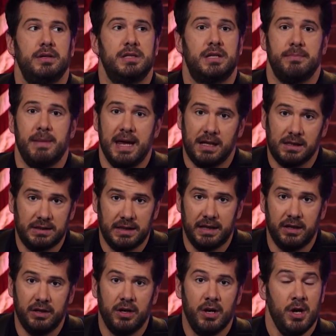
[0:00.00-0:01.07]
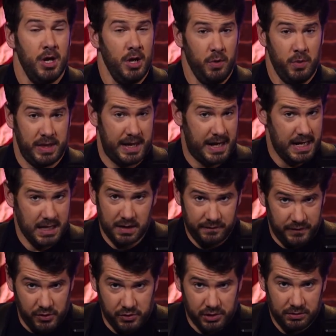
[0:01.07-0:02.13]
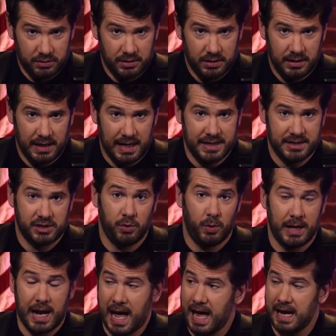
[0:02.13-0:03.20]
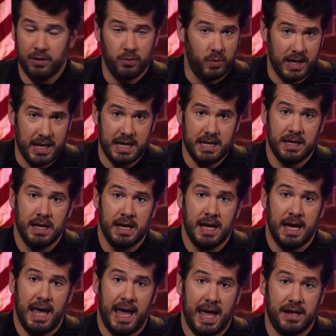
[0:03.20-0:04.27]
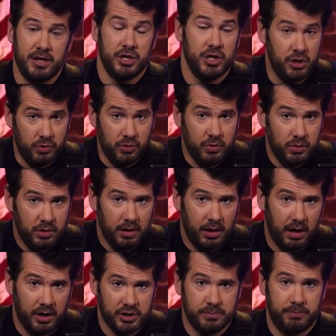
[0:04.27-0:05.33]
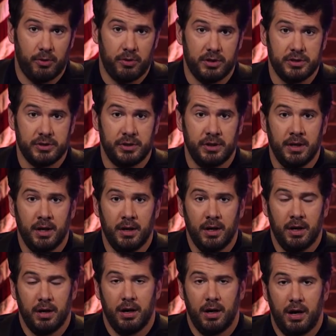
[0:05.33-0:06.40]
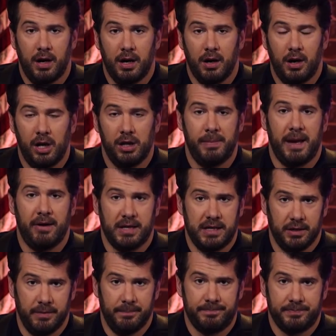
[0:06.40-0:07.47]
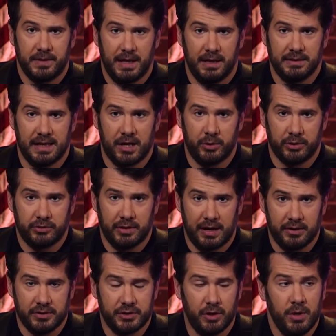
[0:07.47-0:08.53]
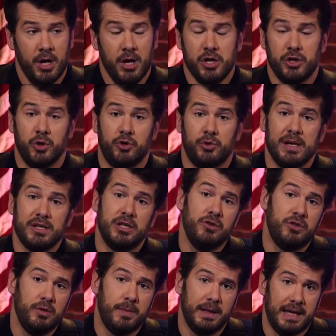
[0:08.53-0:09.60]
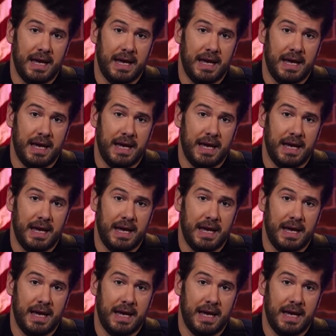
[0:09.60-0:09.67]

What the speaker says: to make clear, without any confusion, as to what we, and you, our supporters, are all about here at Louder with Crowder. So to address YouTube on